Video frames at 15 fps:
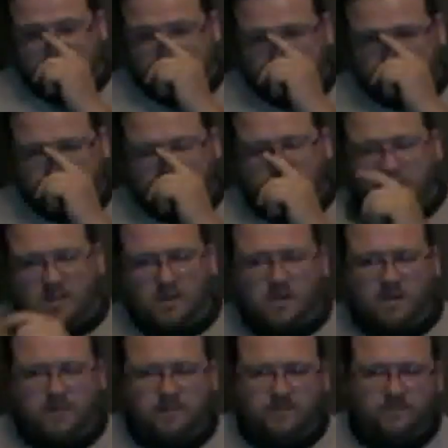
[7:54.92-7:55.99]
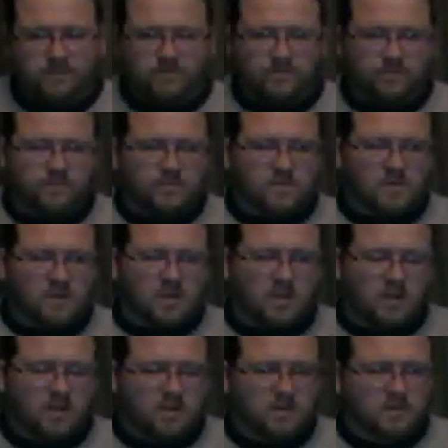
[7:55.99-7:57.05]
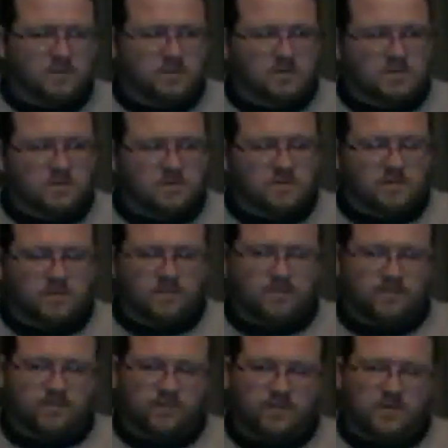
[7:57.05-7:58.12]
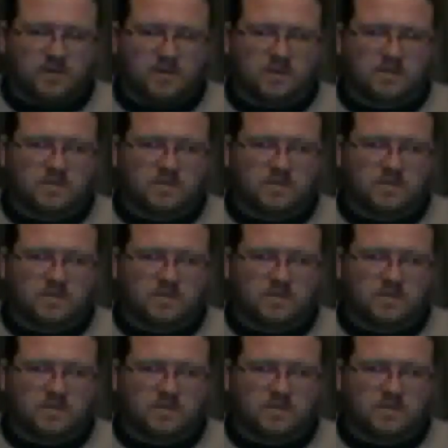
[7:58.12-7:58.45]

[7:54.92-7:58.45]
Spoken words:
far as like maybe a food pairing, I could see a mild